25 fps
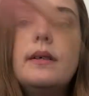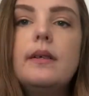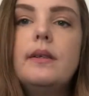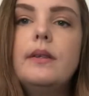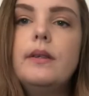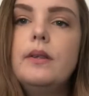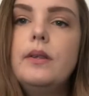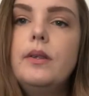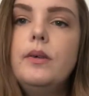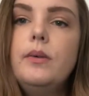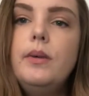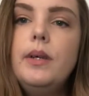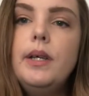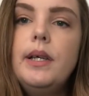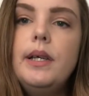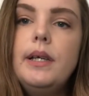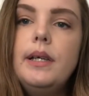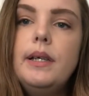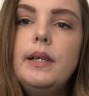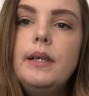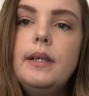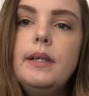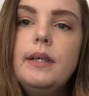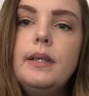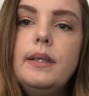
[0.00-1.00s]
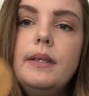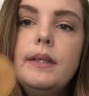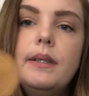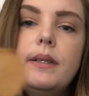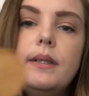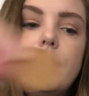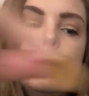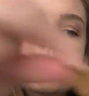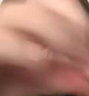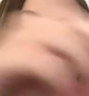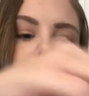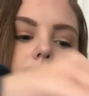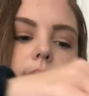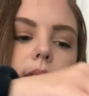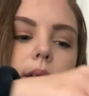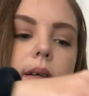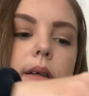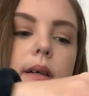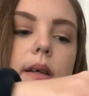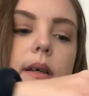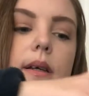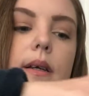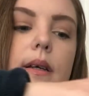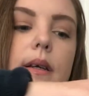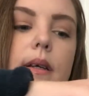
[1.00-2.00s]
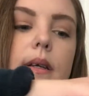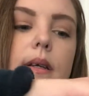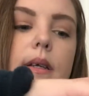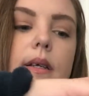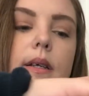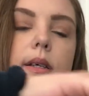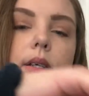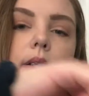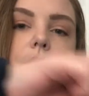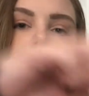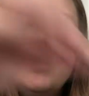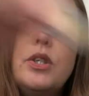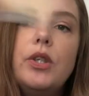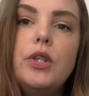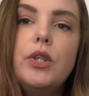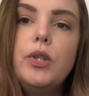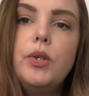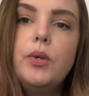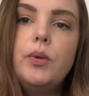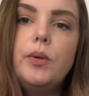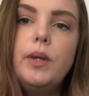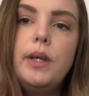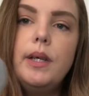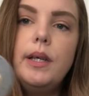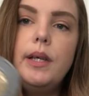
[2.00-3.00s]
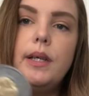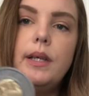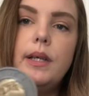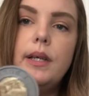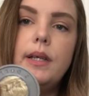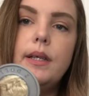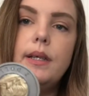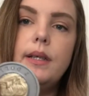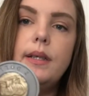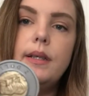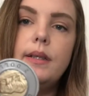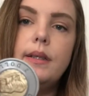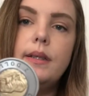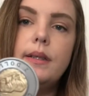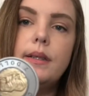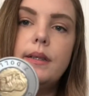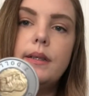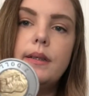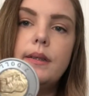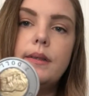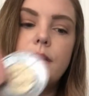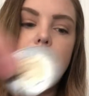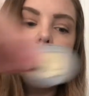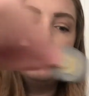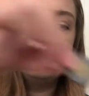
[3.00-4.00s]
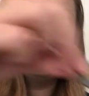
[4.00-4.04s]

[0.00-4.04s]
loonies, toonies,